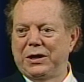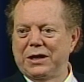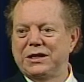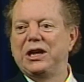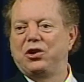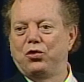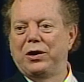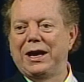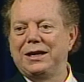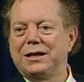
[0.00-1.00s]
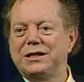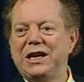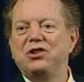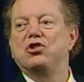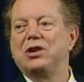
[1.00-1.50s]
because He created
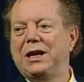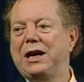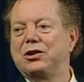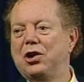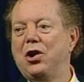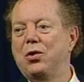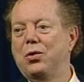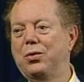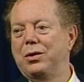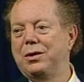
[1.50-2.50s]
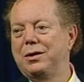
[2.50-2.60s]
us. He couldn't let go.